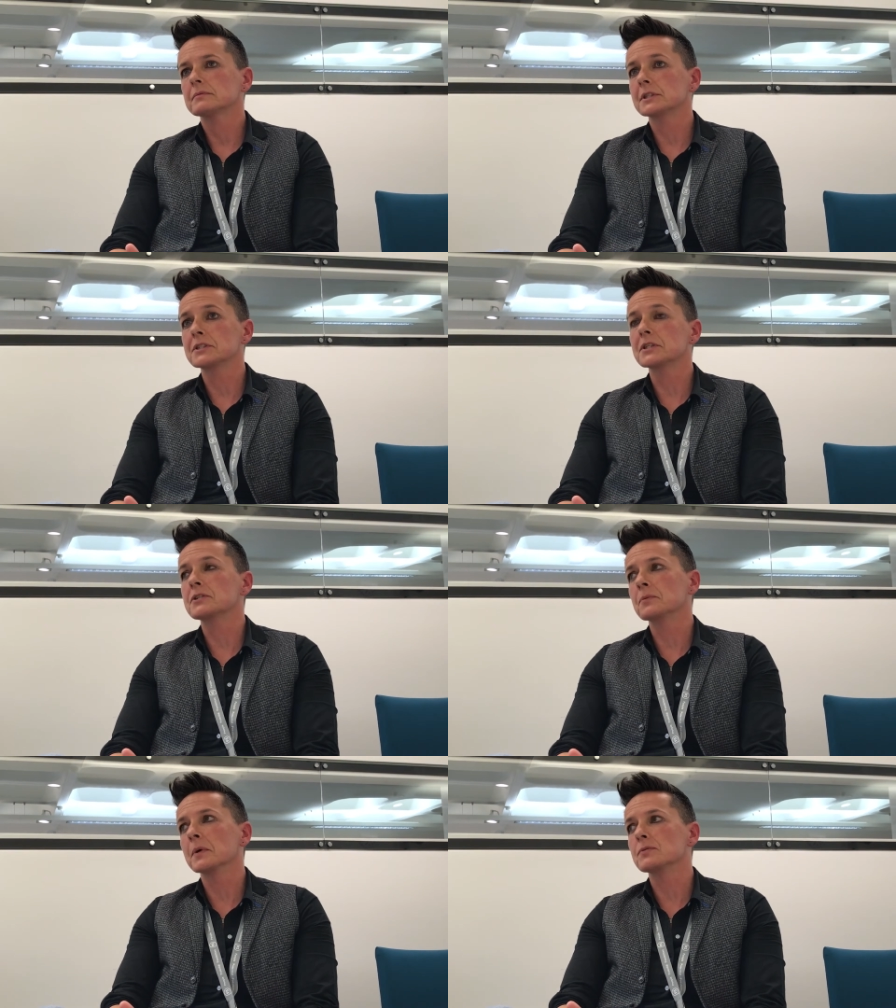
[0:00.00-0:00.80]
The
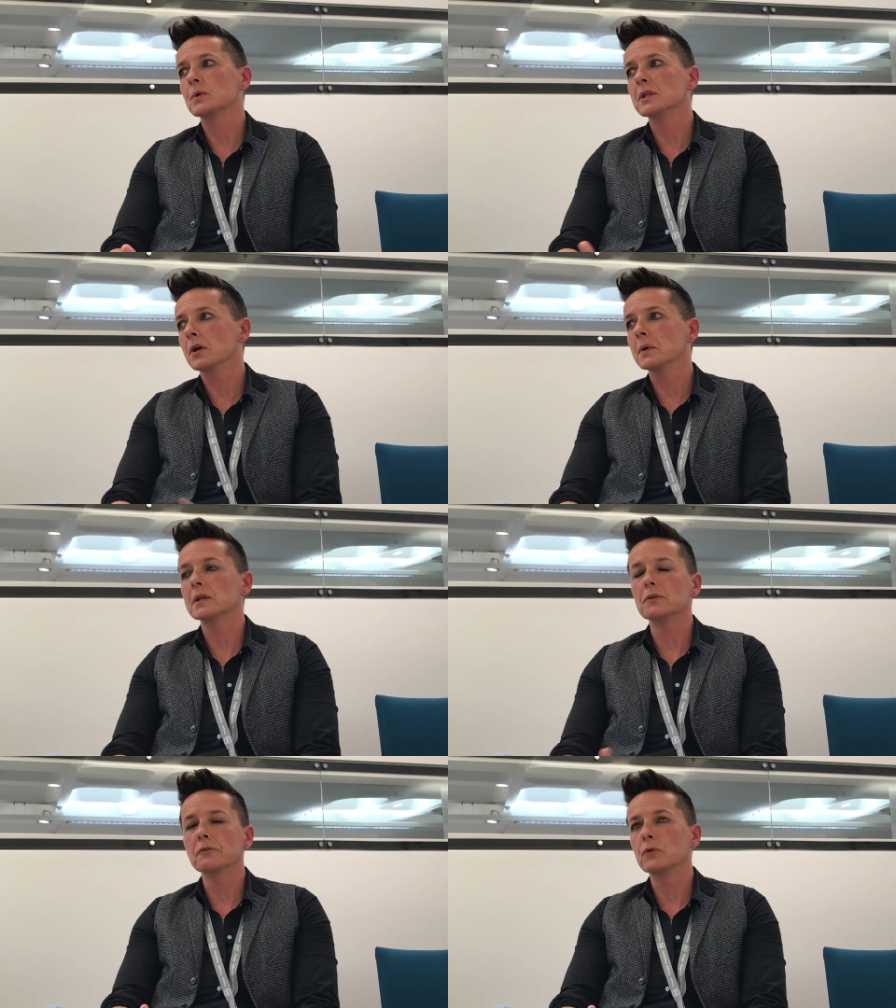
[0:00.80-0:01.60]
system as we know
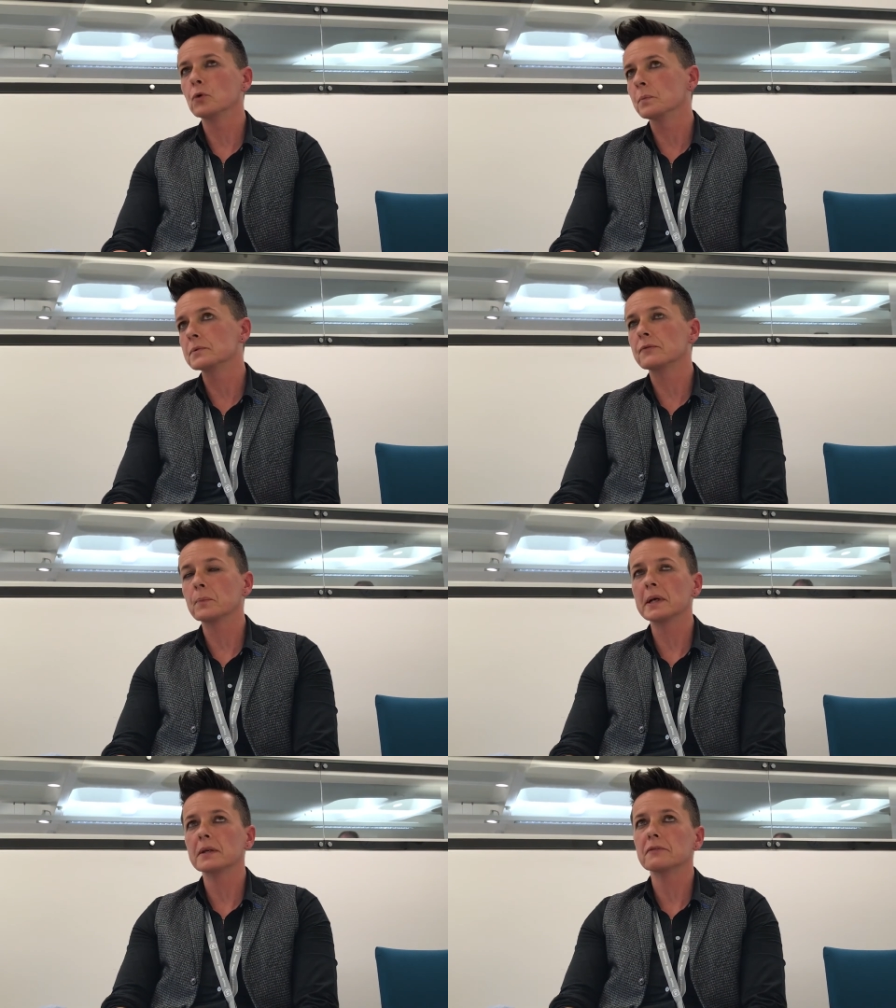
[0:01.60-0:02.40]
it, the forms for
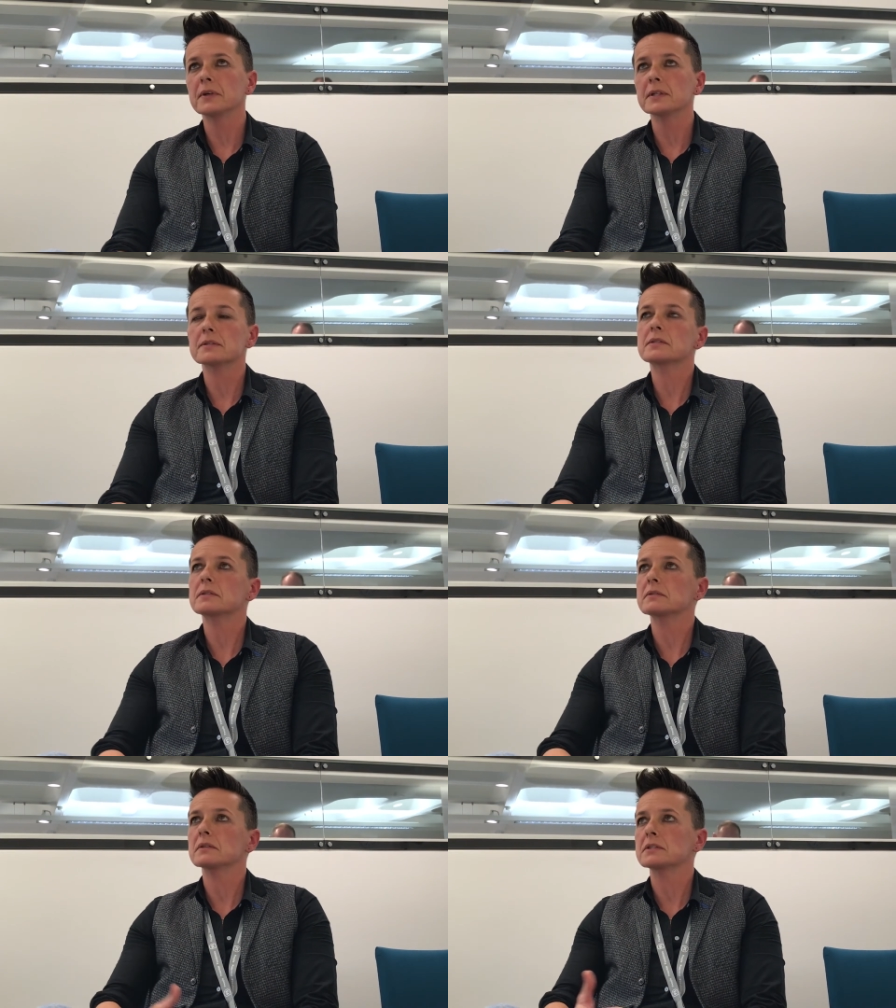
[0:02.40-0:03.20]

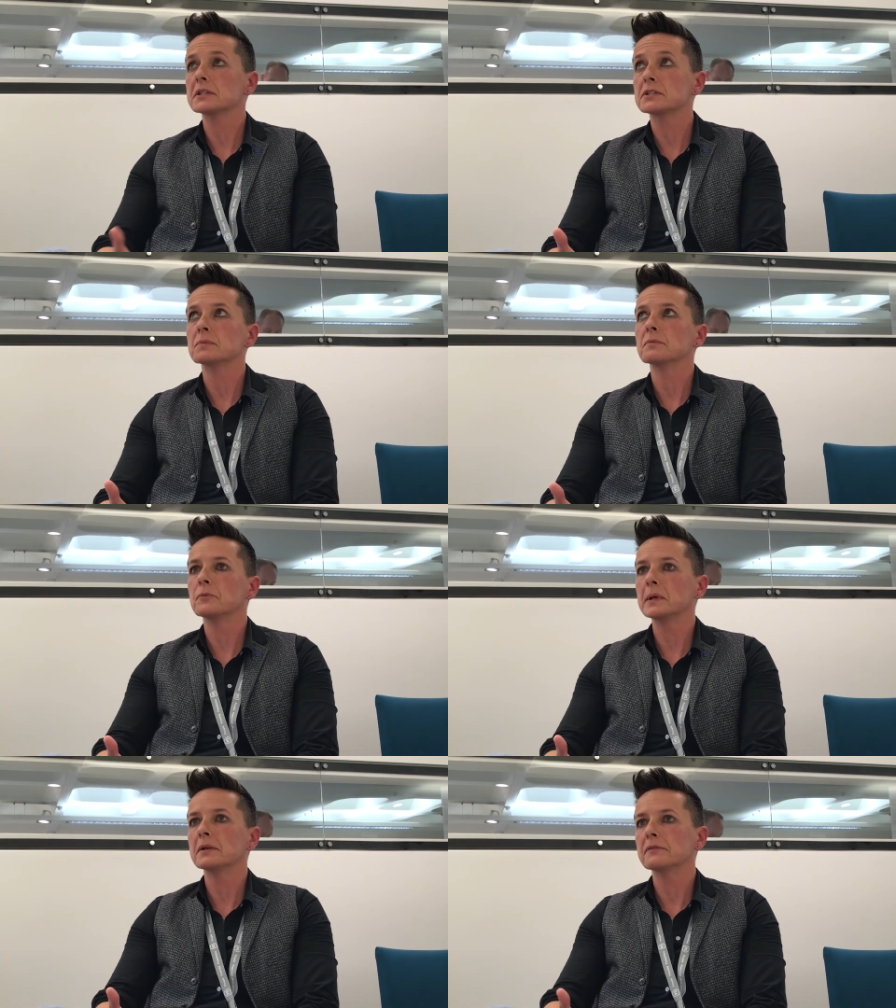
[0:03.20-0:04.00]
benefits, the system for
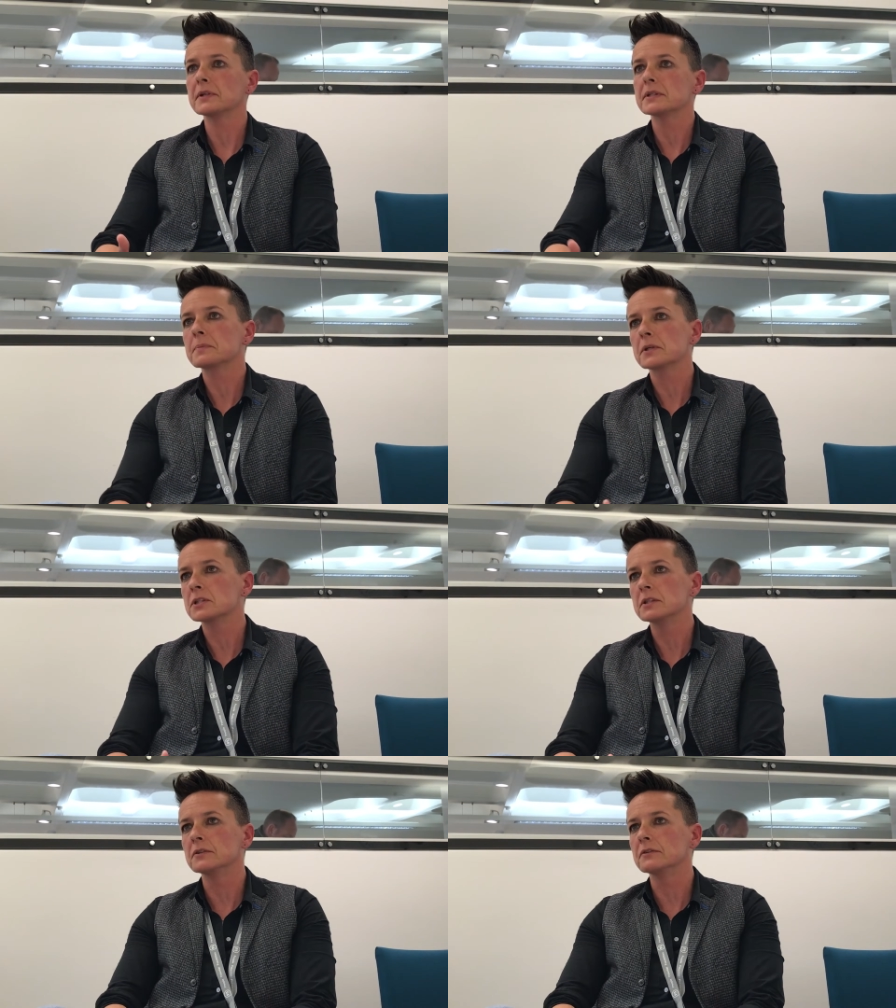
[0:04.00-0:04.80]
benefits,
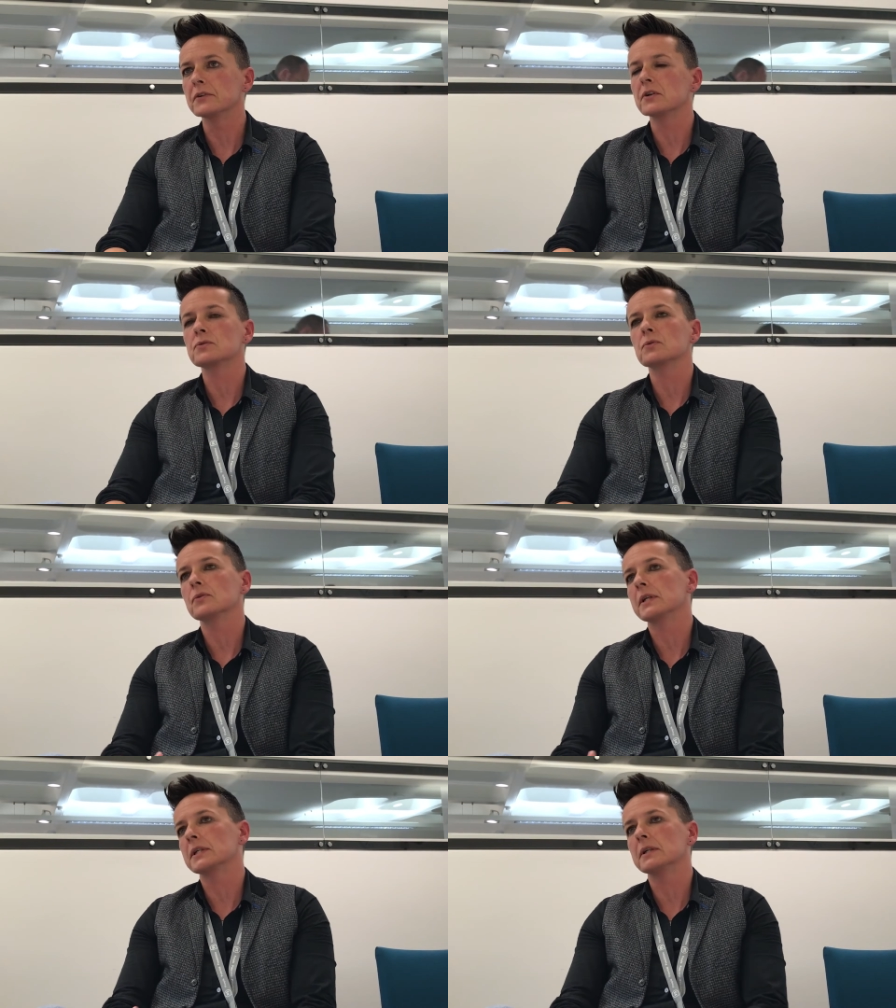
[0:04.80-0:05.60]
especially universal
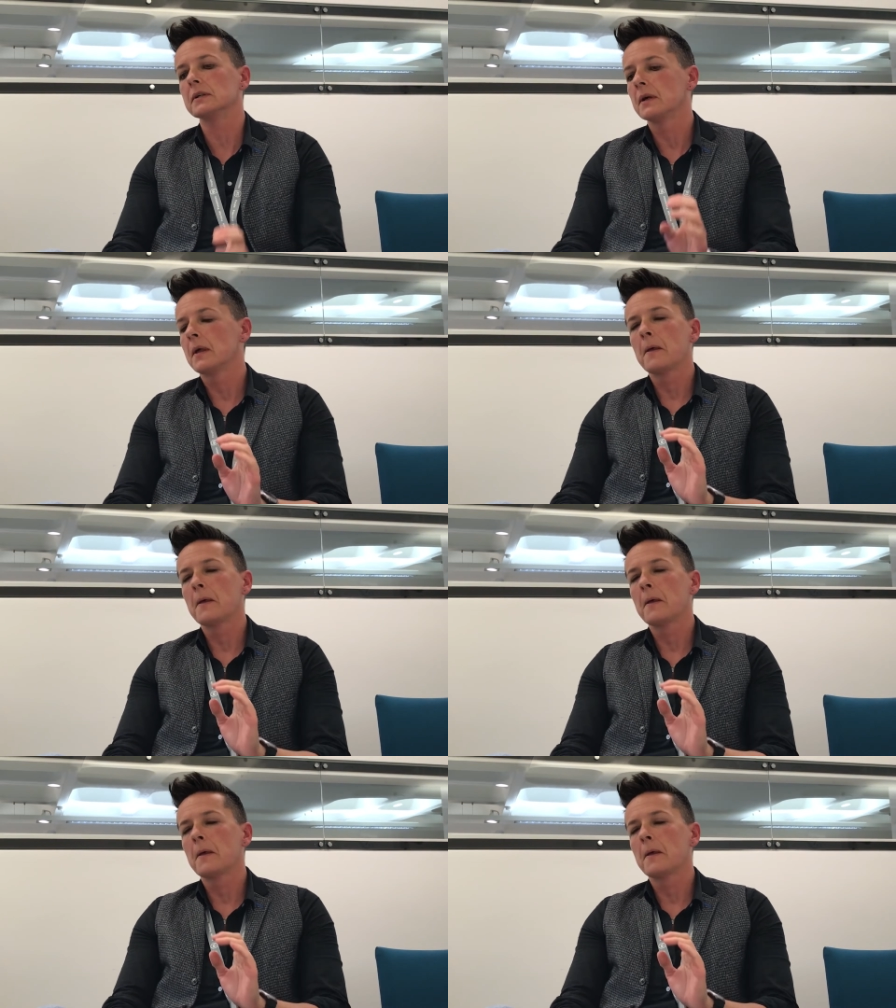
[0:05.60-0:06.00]
credit,